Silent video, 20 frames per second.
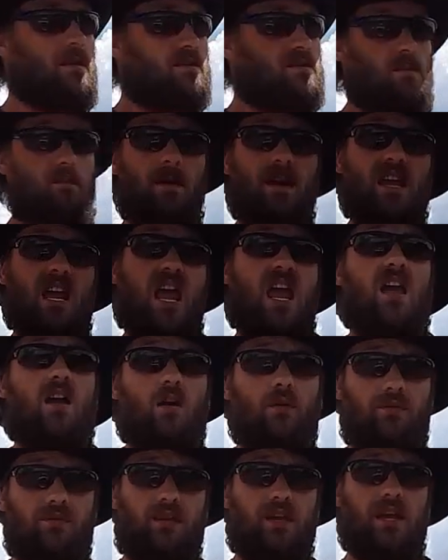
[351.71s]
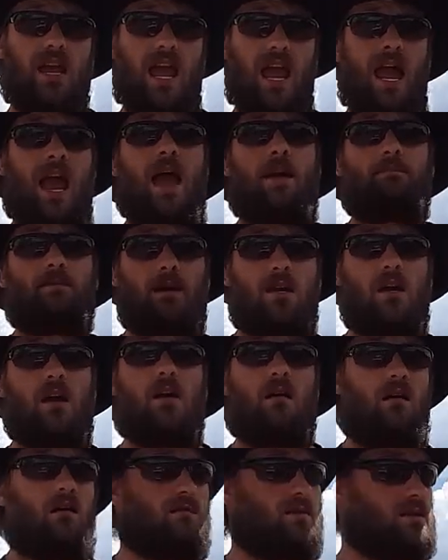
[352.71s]
to be healthy, happy
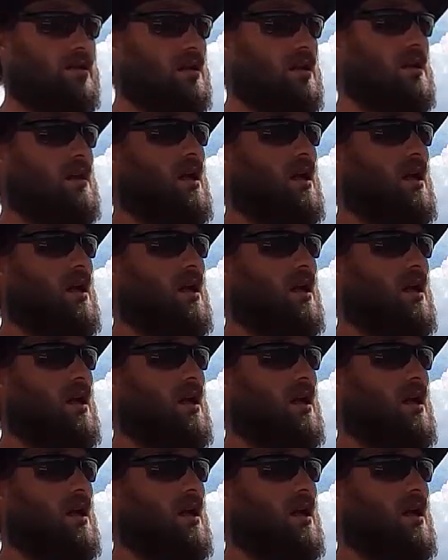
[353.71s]
hogs.